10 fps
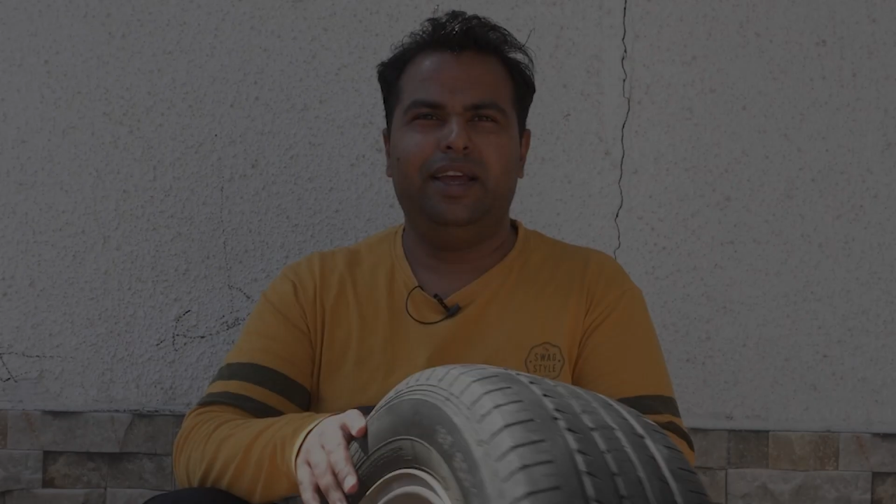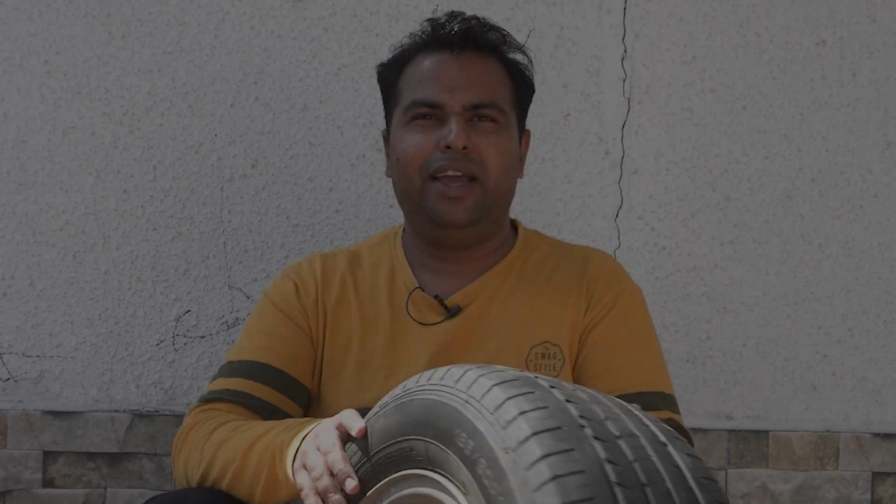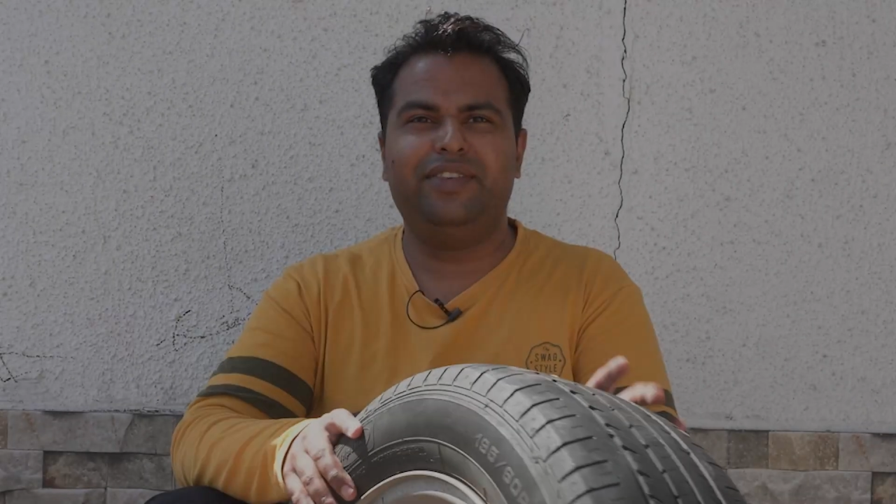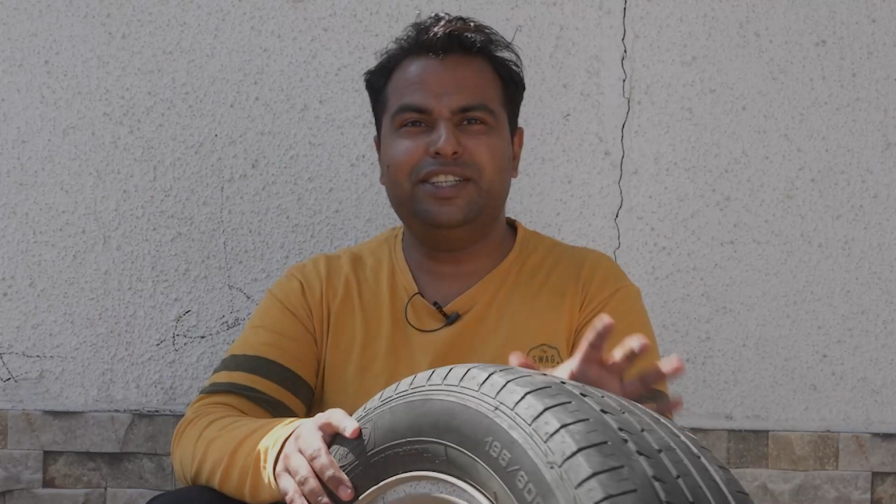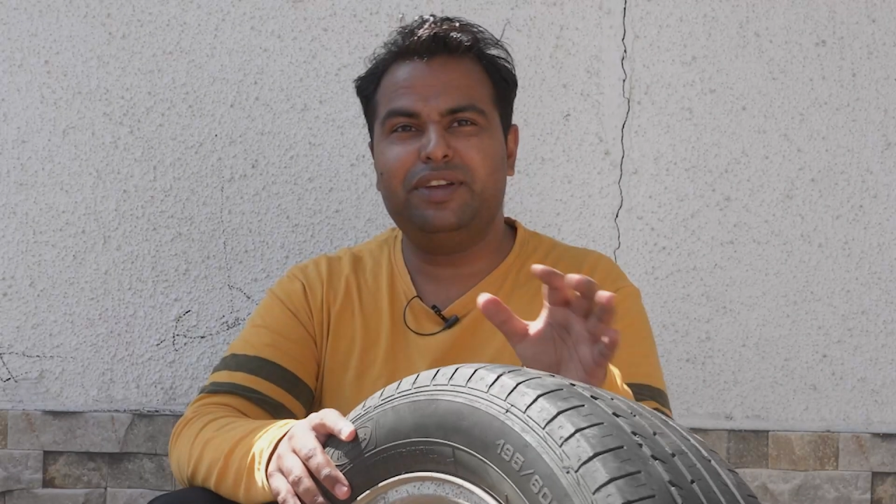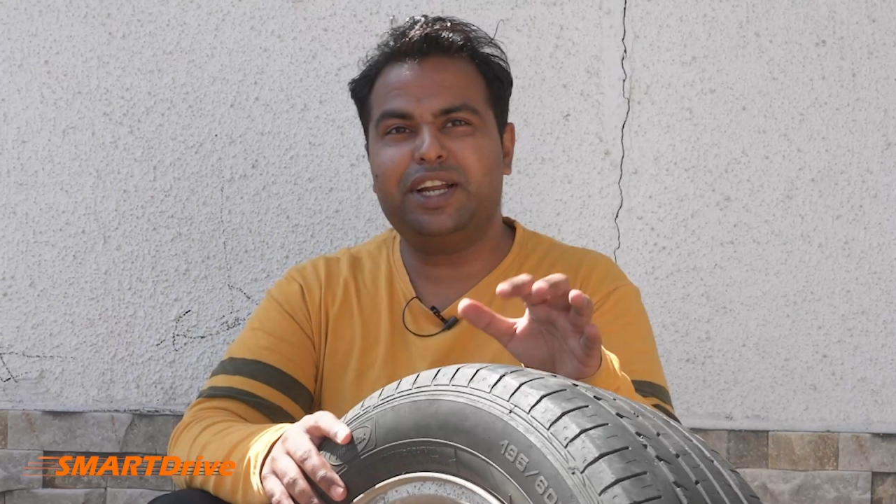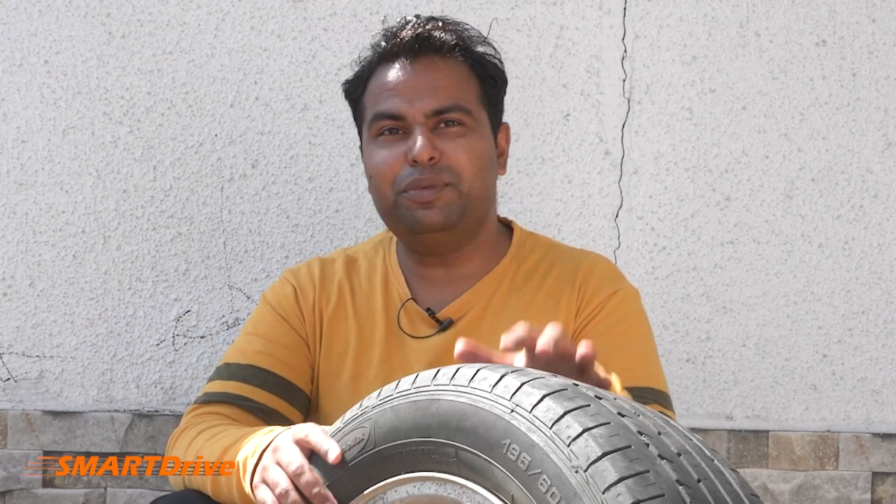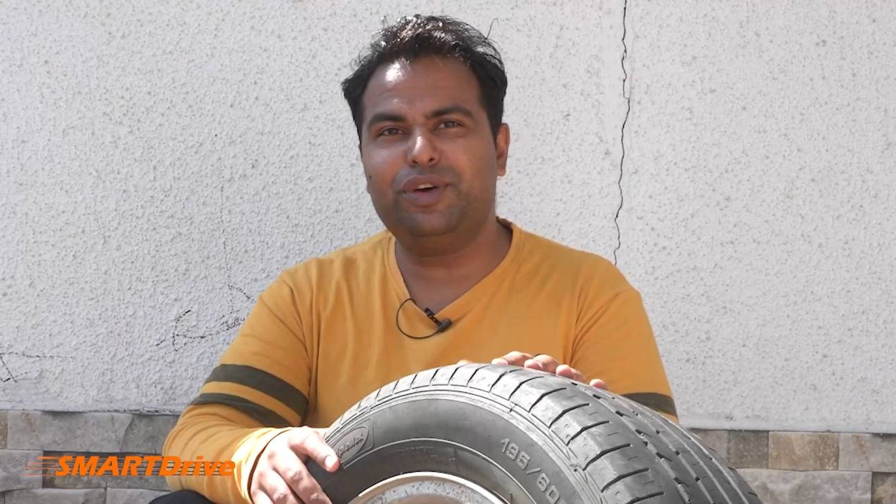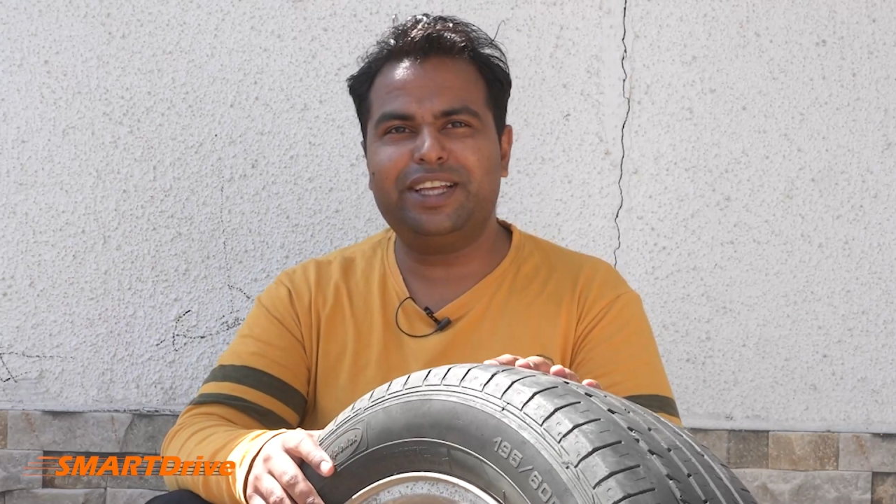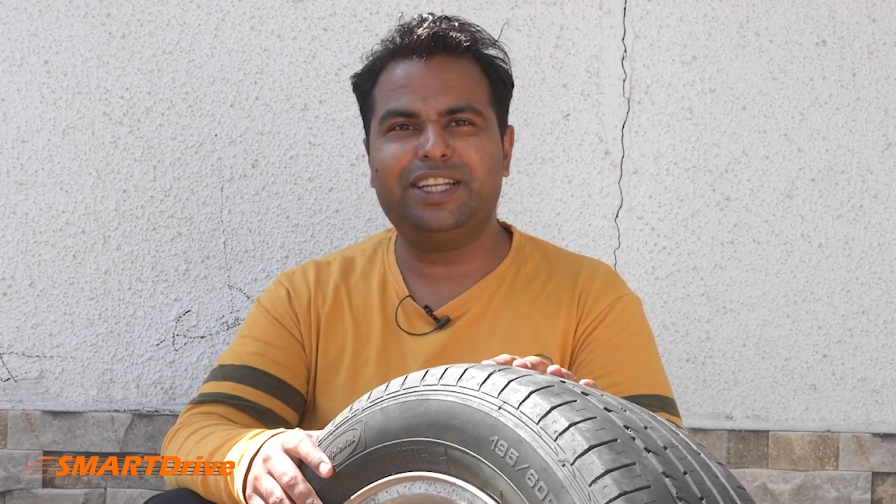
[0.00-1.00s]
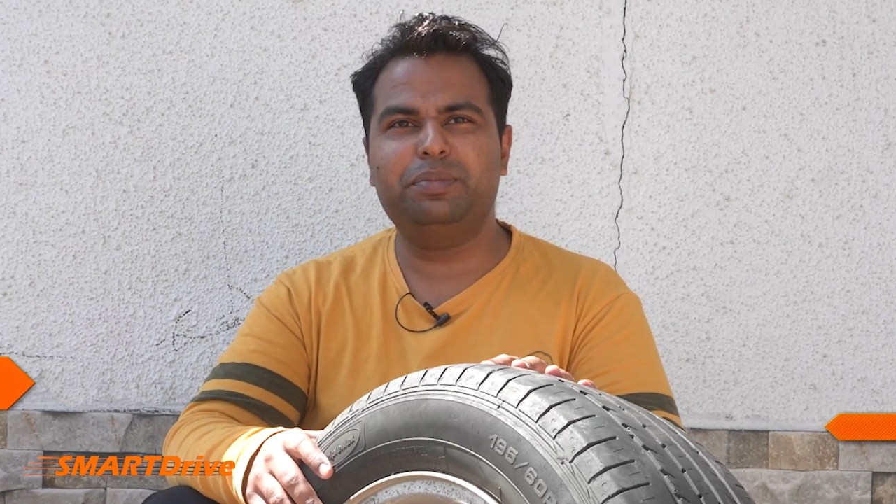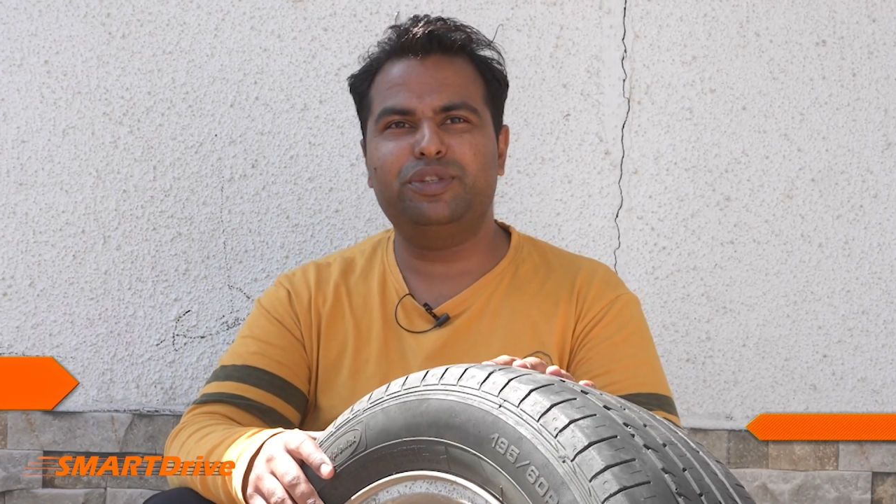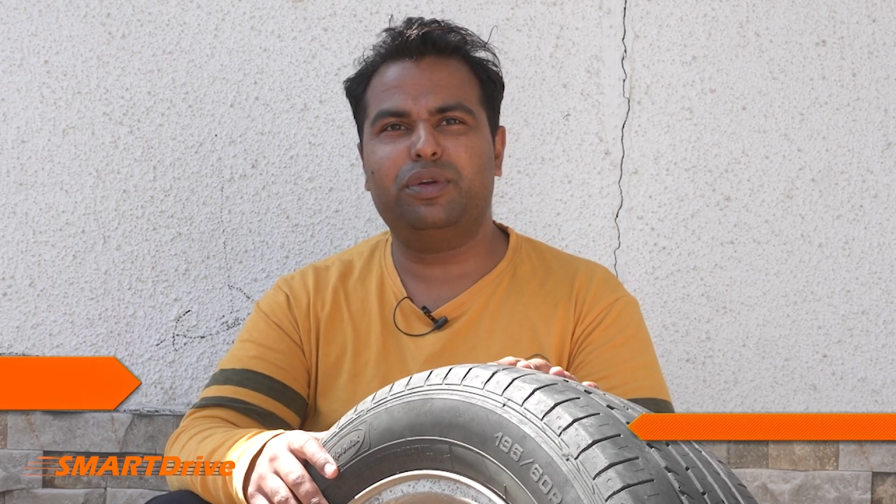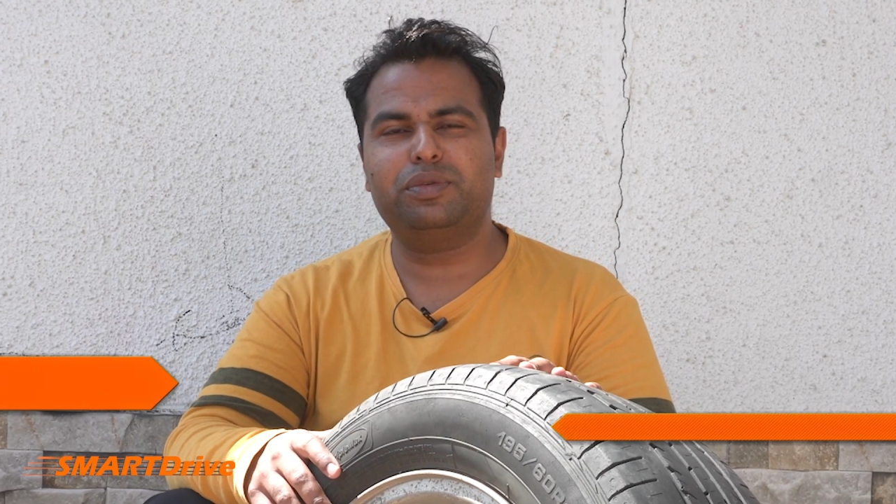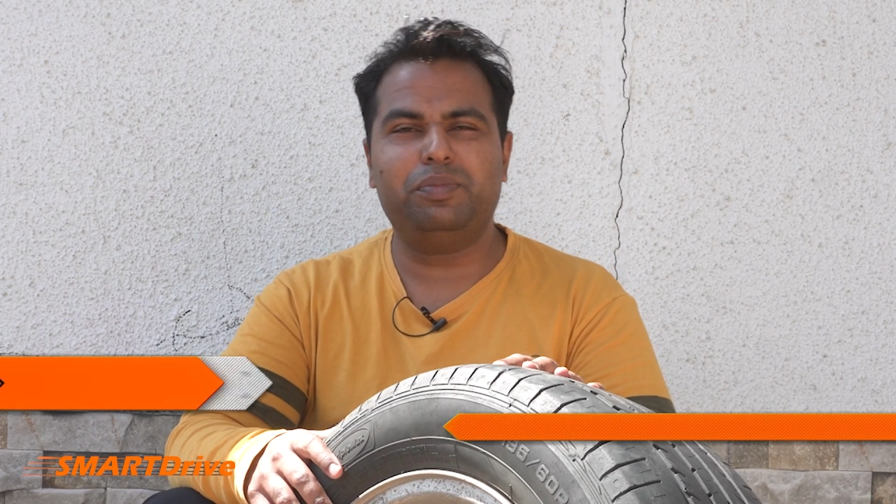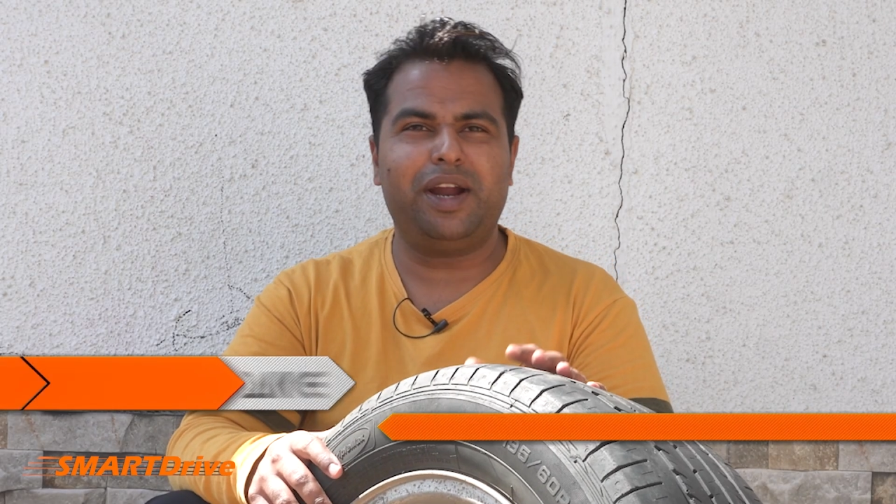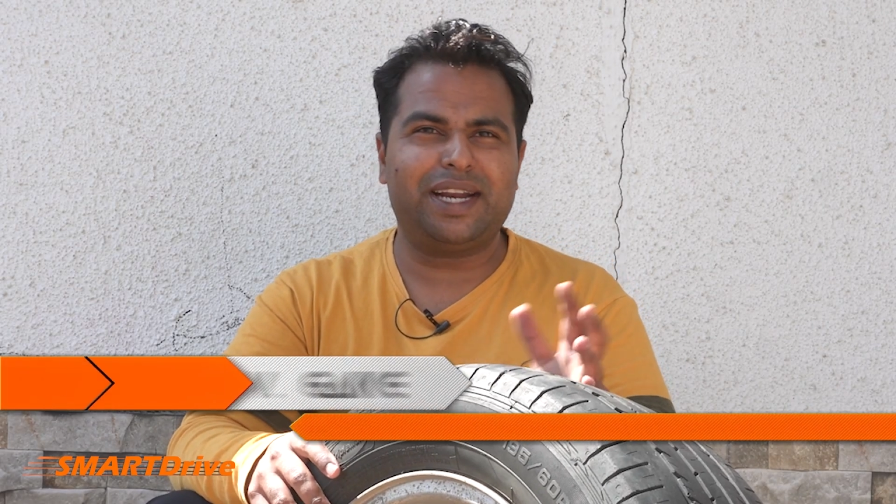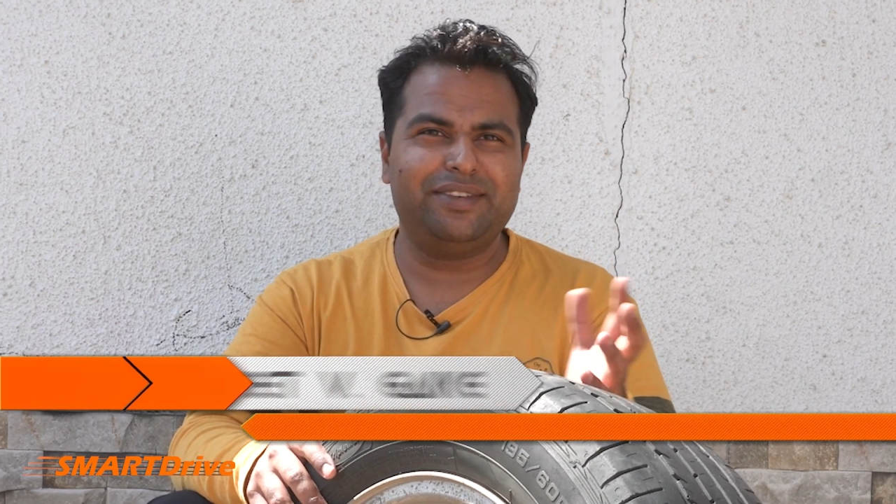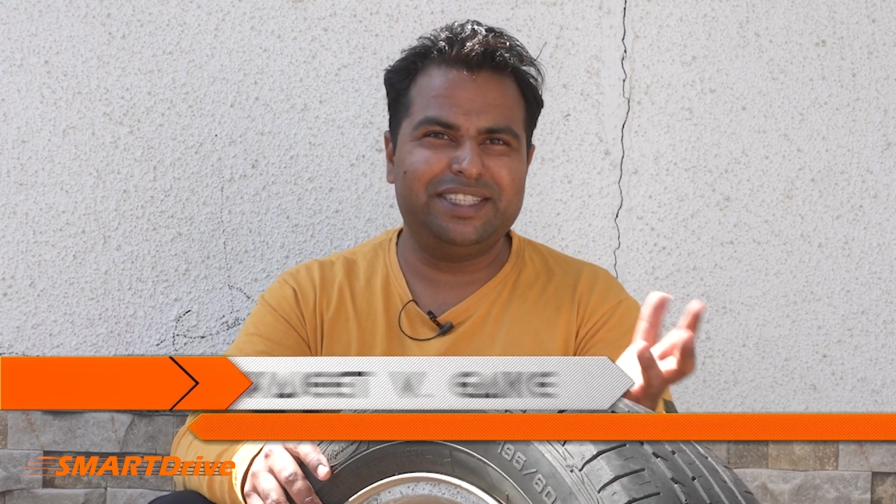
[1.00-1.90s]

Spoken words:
Hey friends, welcome to another episode of SMARTDrive.